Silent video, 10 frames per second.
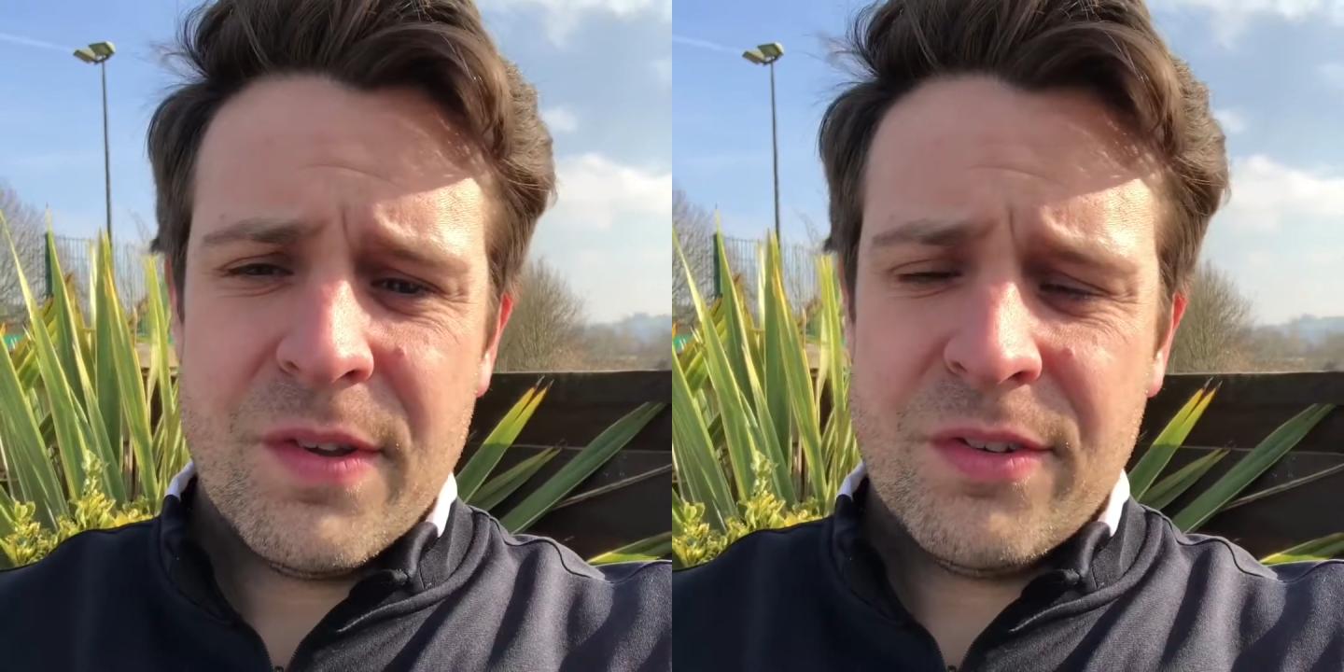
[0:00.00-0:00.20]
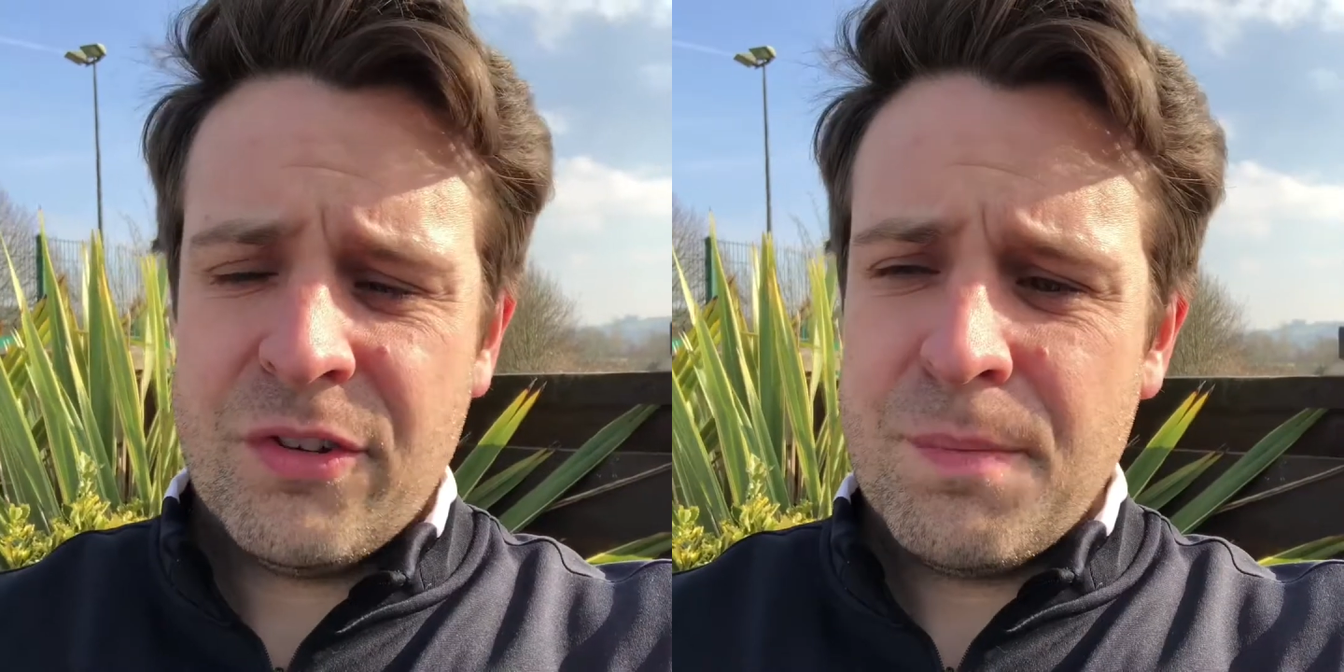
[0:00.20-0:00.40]

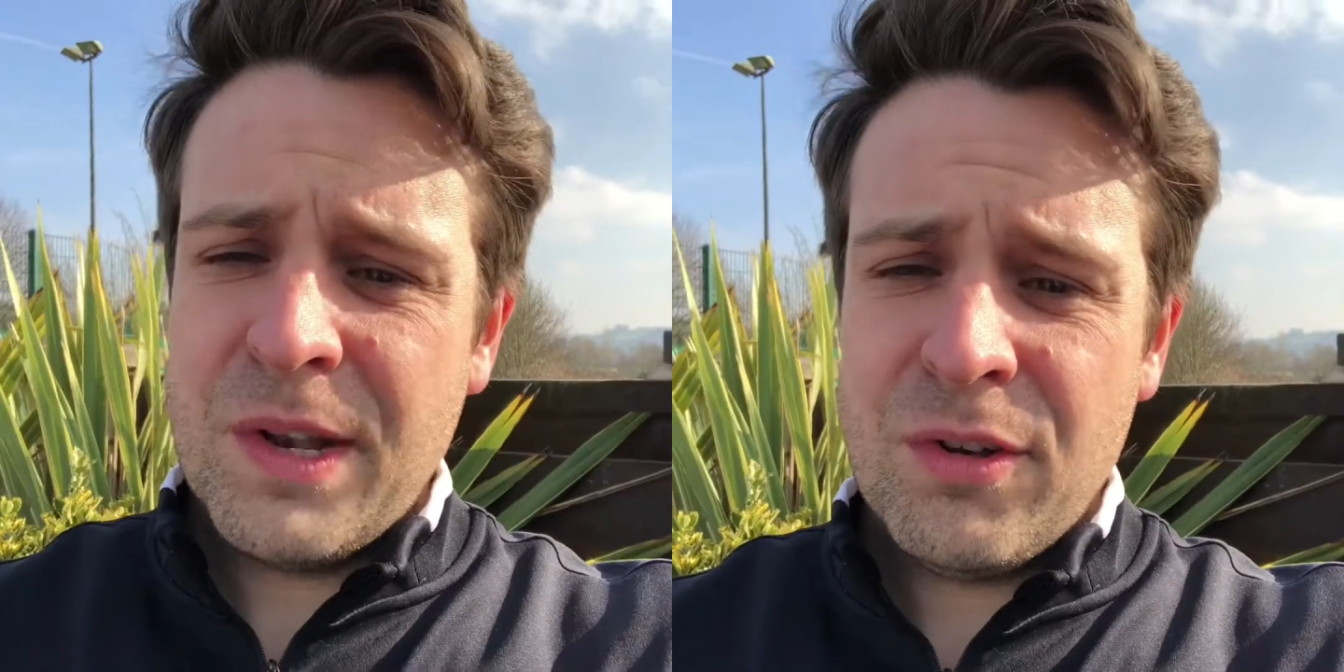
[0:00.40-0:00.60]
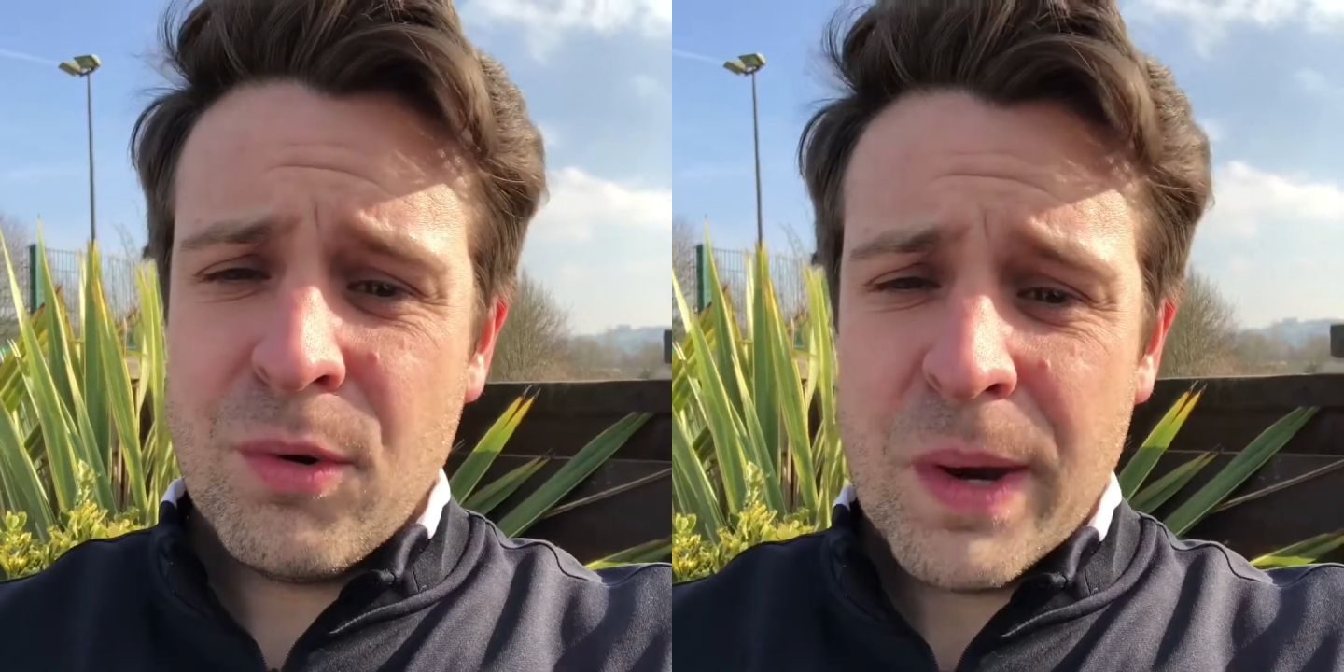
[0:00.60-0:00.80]
It should be a
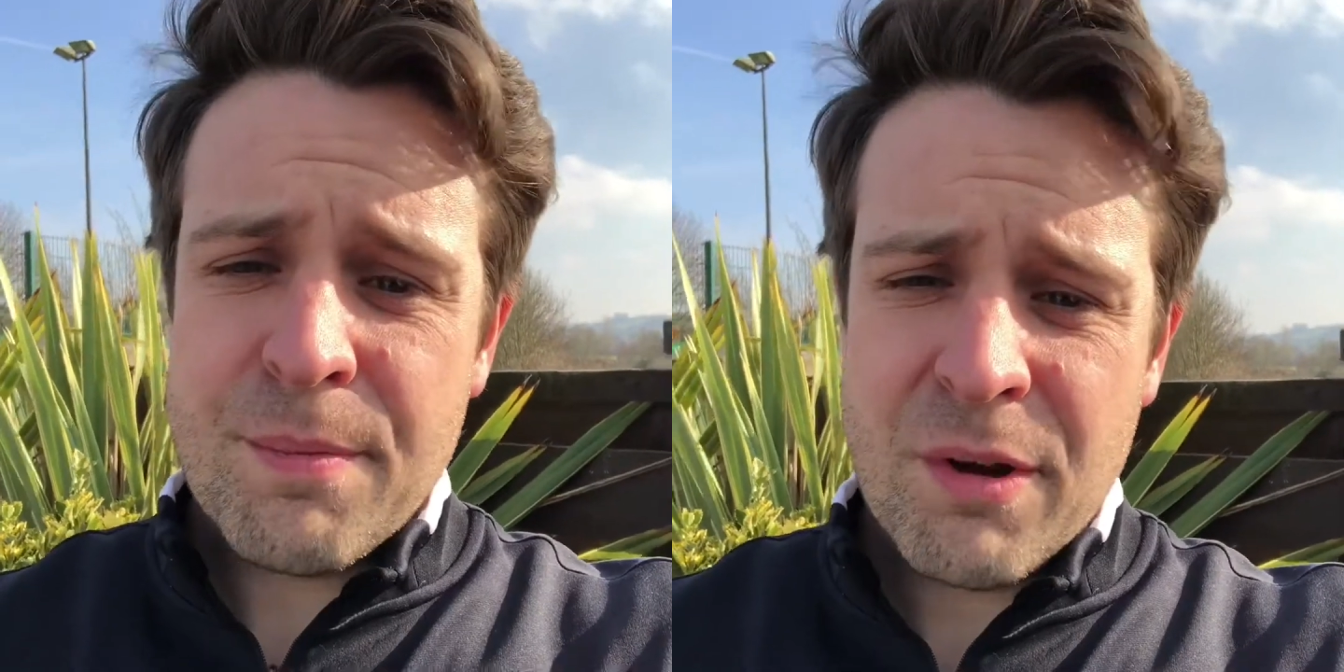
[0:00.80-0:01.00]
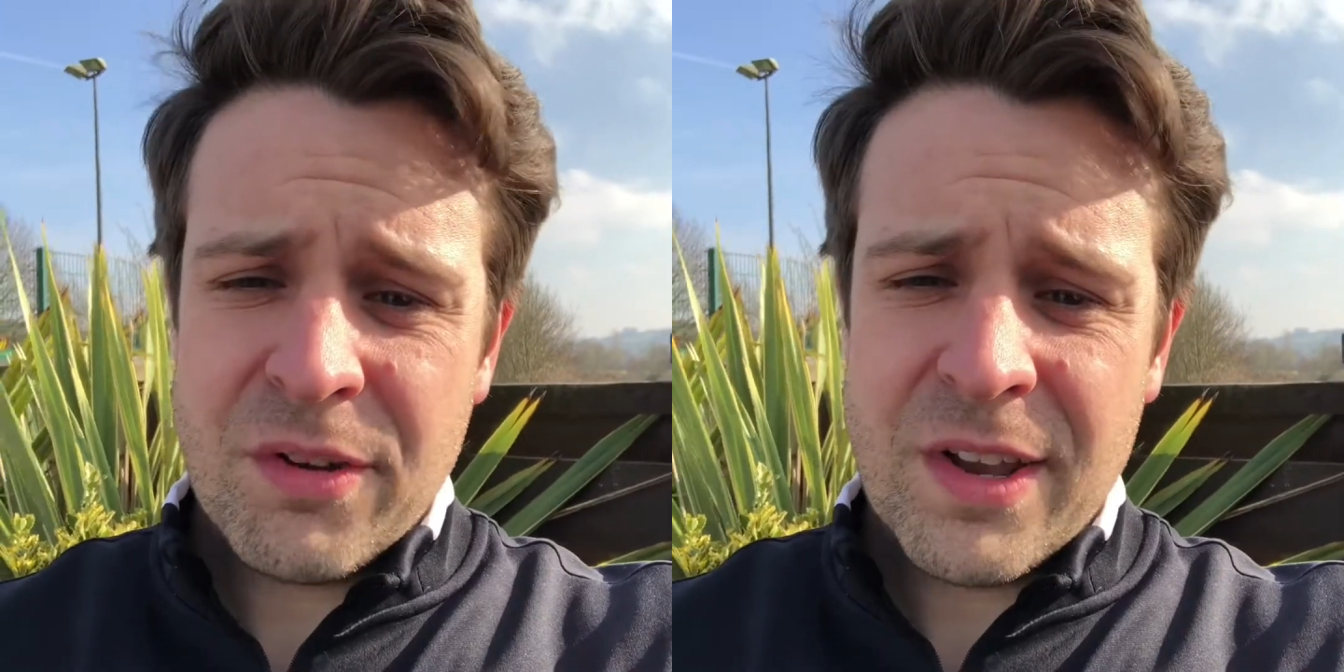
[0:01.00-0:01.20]
two-way
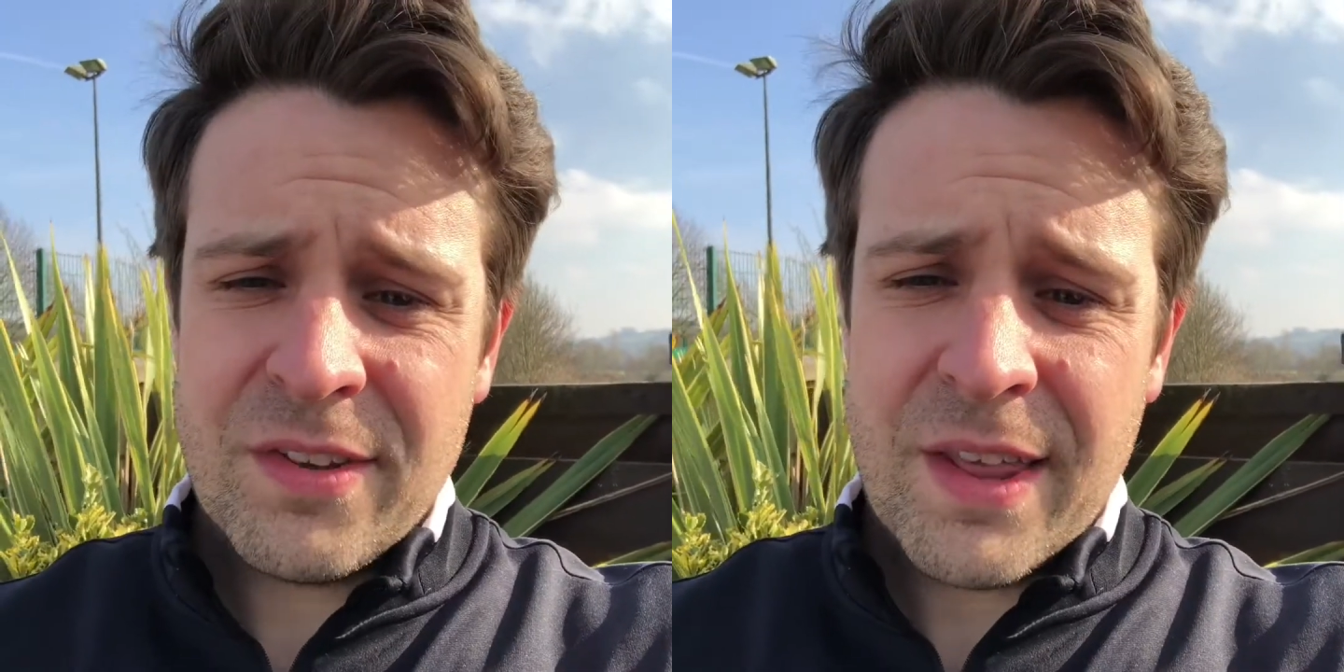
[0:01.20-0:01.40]
process,